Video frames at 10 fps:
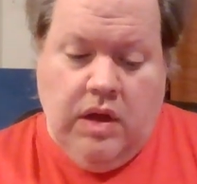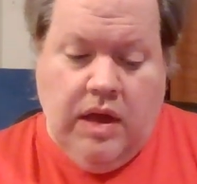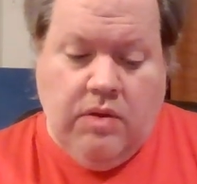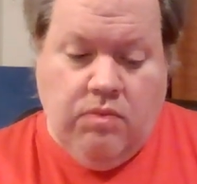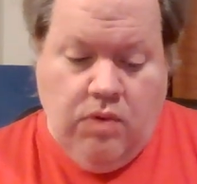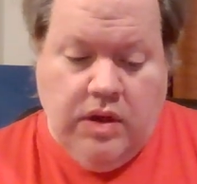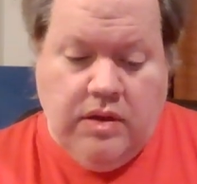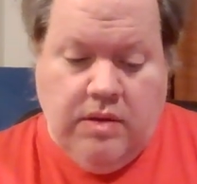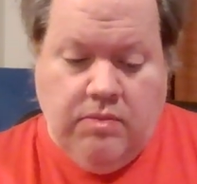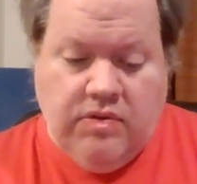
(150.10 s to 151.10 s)
and one
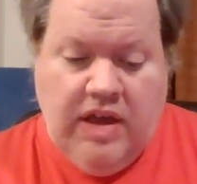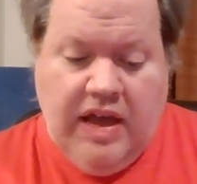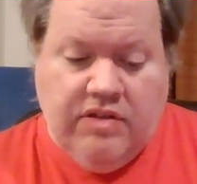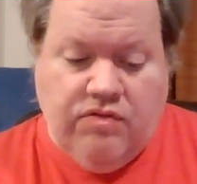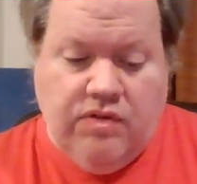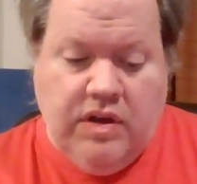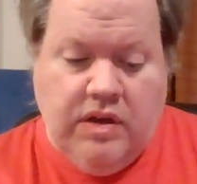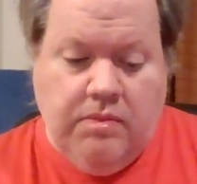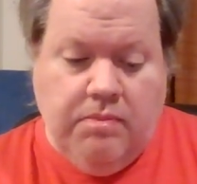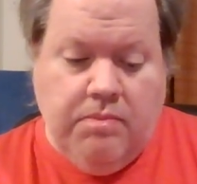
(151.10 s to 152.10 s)
of them was
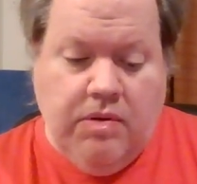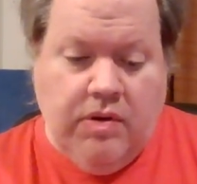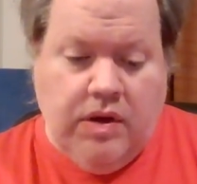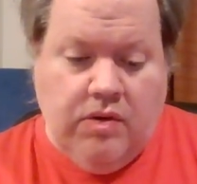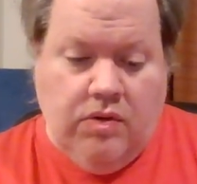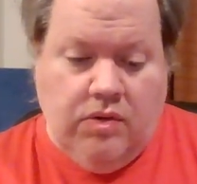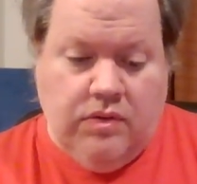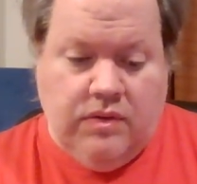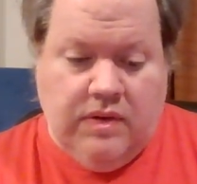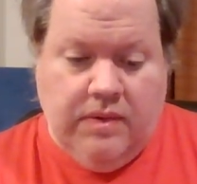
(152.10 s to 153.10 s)
actually
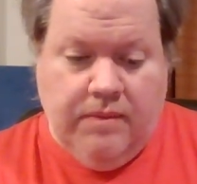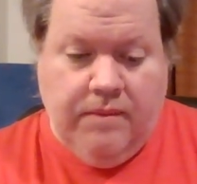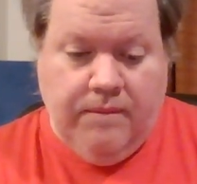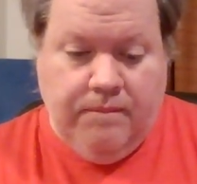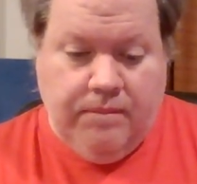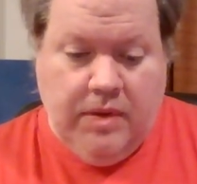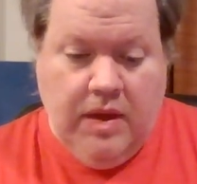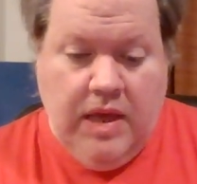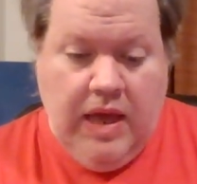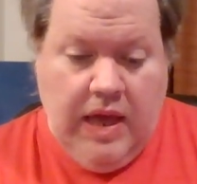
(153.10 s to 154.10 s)
Miracles.
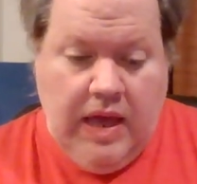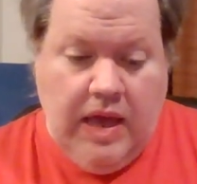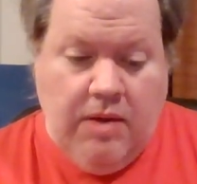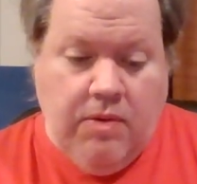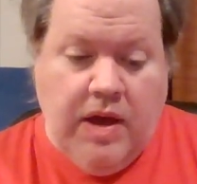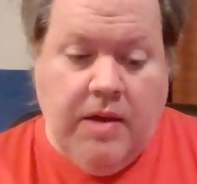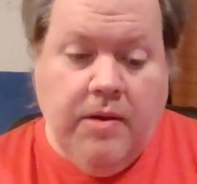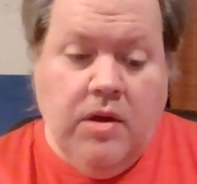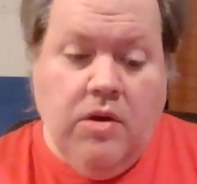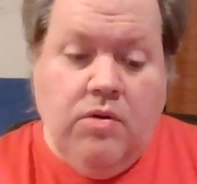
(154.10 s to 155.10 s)
Anyway,
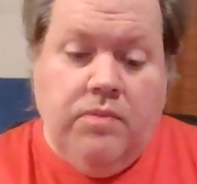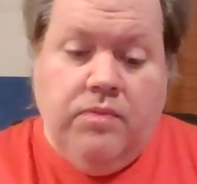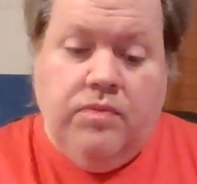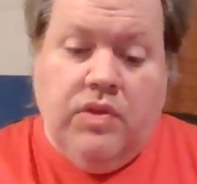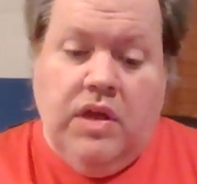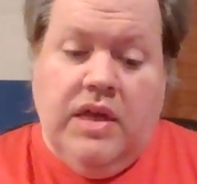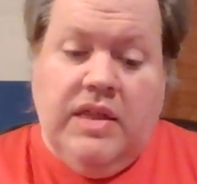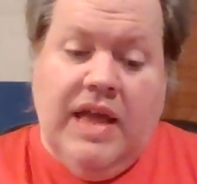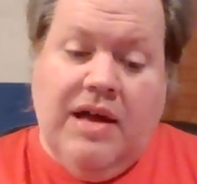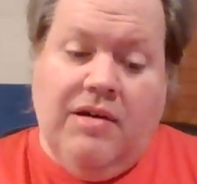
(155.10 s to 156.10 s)

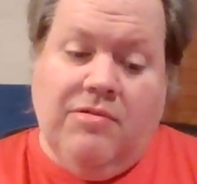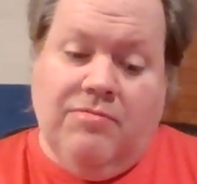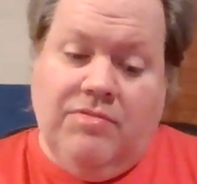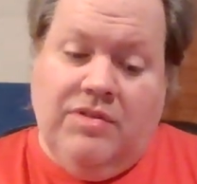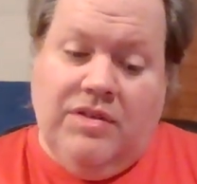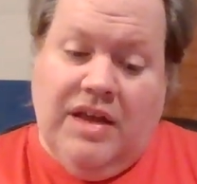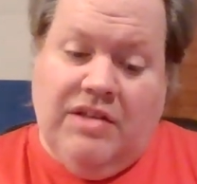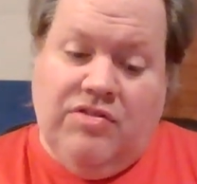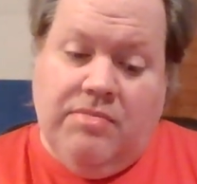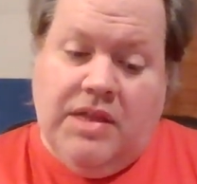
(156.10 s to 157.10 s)
now,
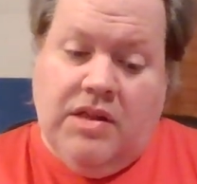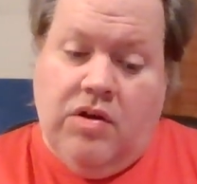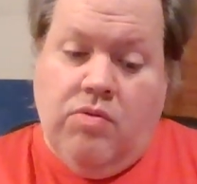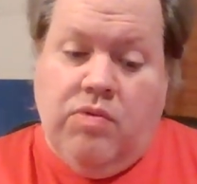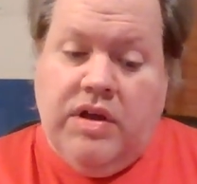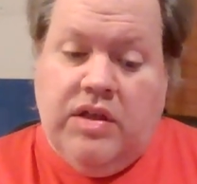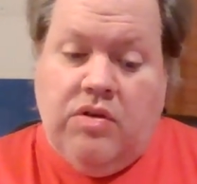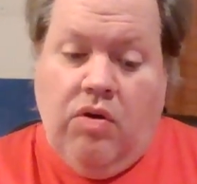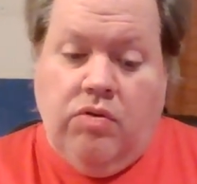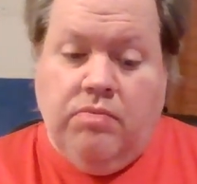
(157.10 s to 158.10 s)
as you may know, when
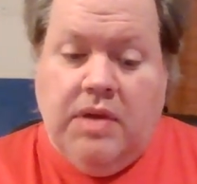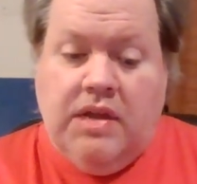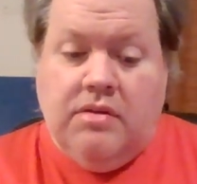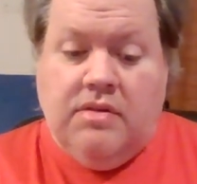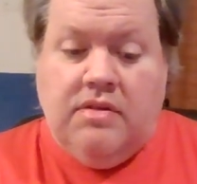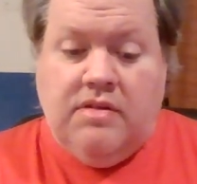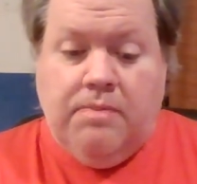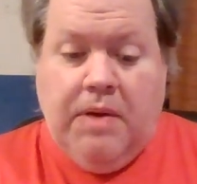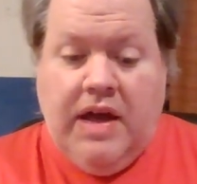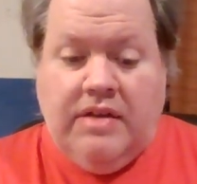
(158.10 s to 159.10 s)
Old Man
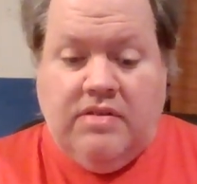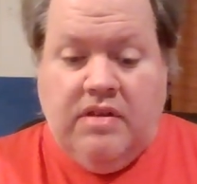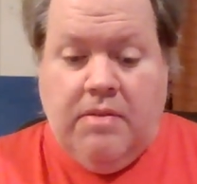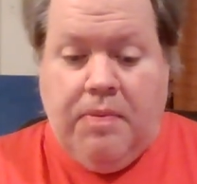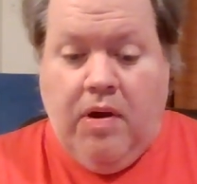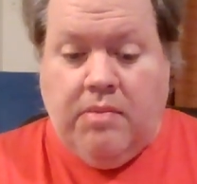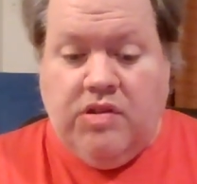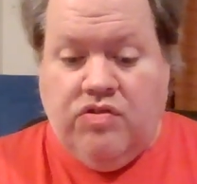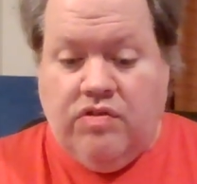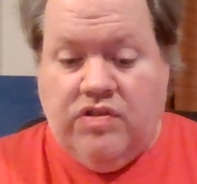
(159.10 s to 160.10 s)
spies the
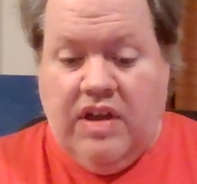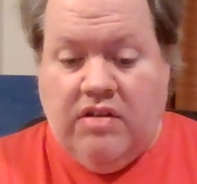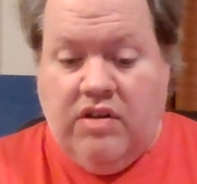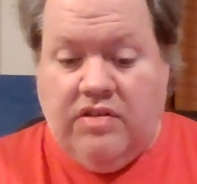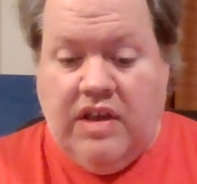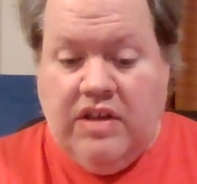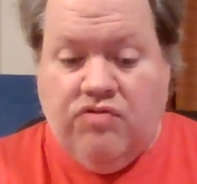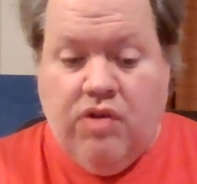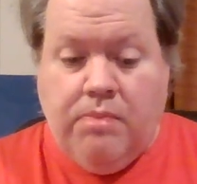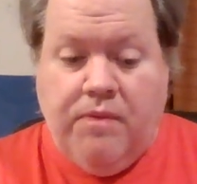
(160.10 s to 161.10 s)
department store Santa Claus getting
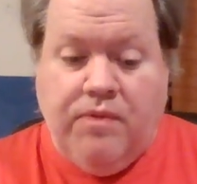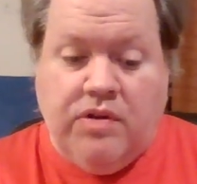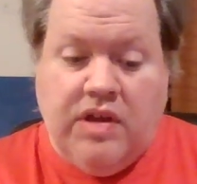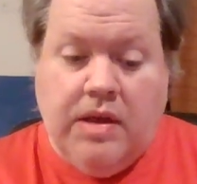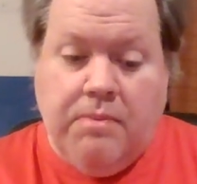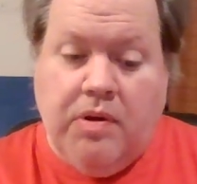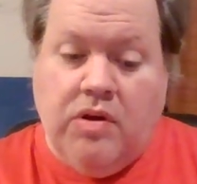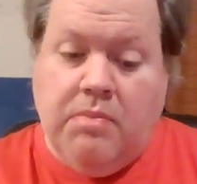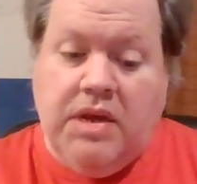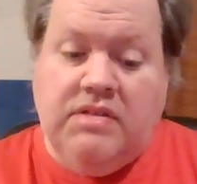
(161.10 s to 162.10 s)
drunk before taking part
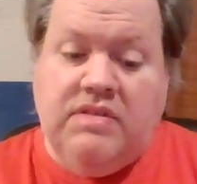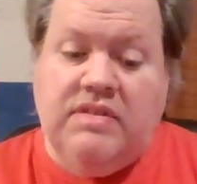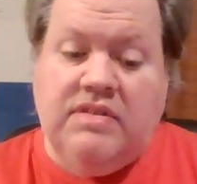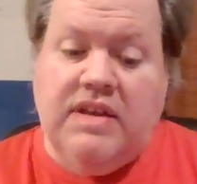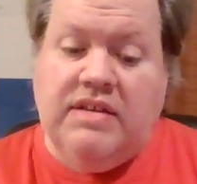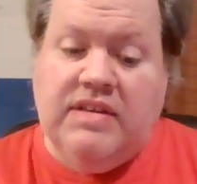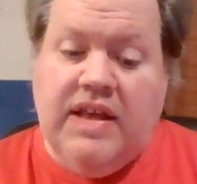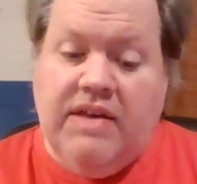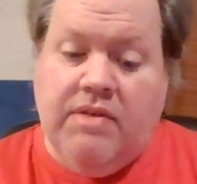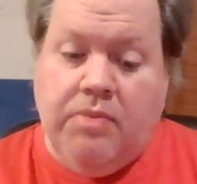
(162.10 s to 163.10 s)
in the Macy's
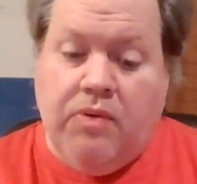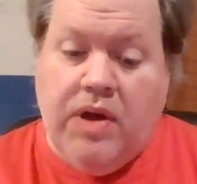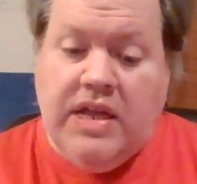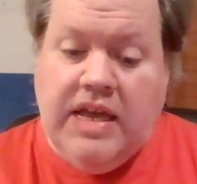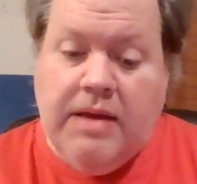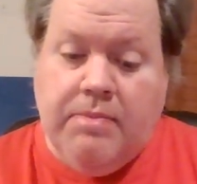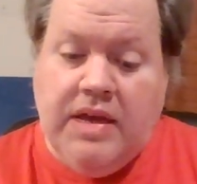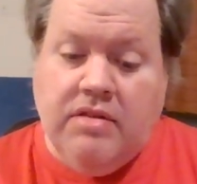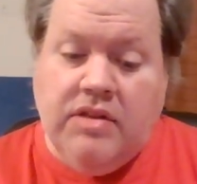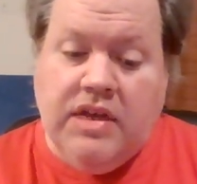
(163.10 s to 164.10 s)
Thanksgiving parade, he
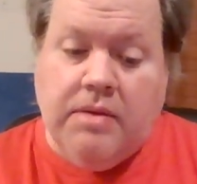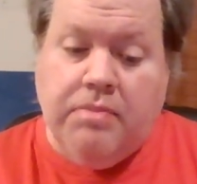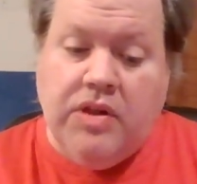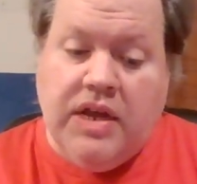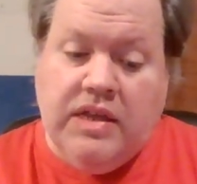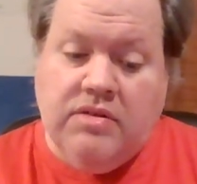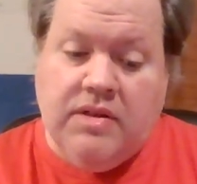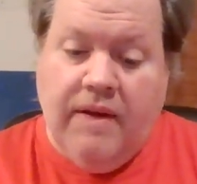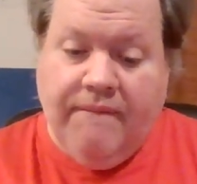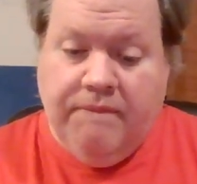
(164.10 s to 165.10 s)
immediately
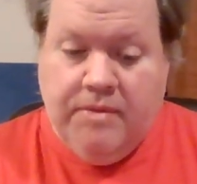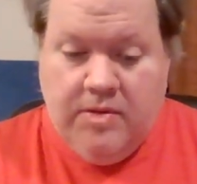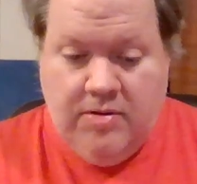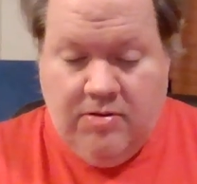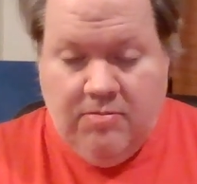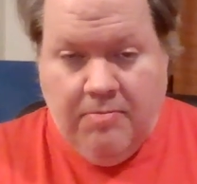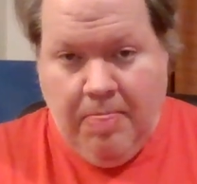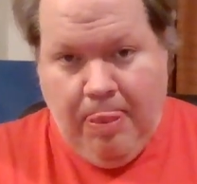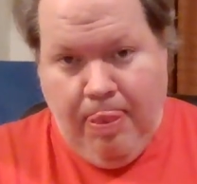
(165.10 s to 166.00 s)
complains to